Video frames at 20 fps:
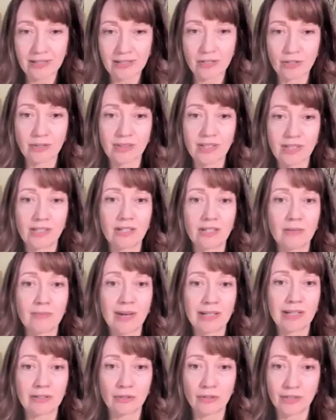you're thinking
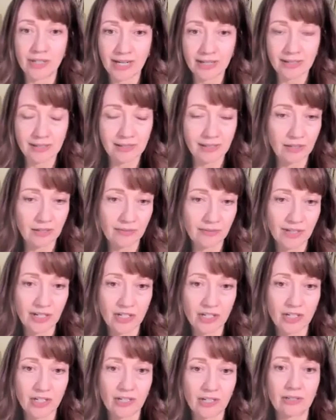about your next
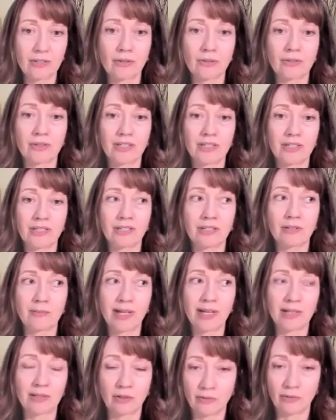innovation, you're thinking
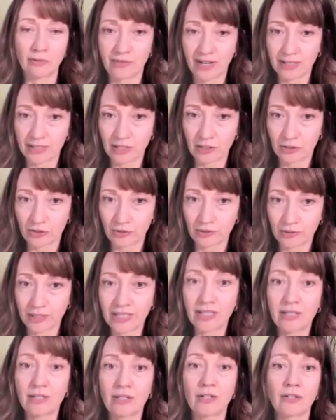about your financial
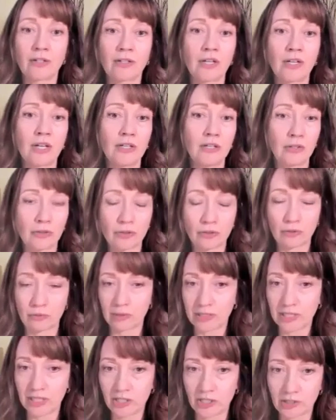year, your
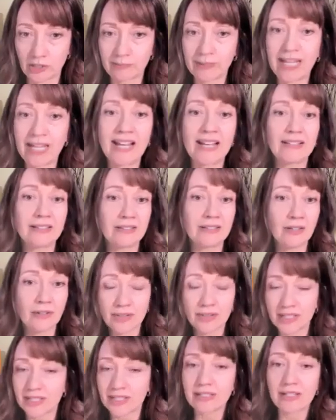strategic plan, you're
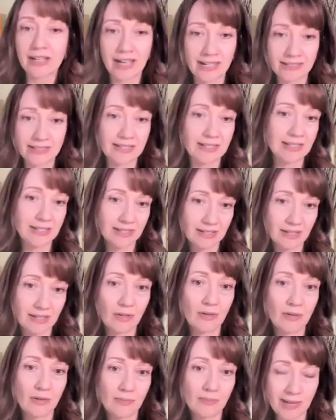thinking ahead in
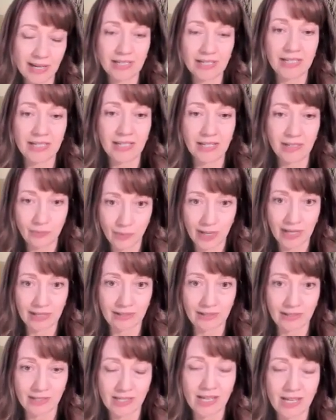so many
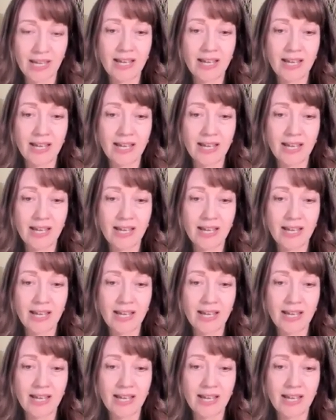ways.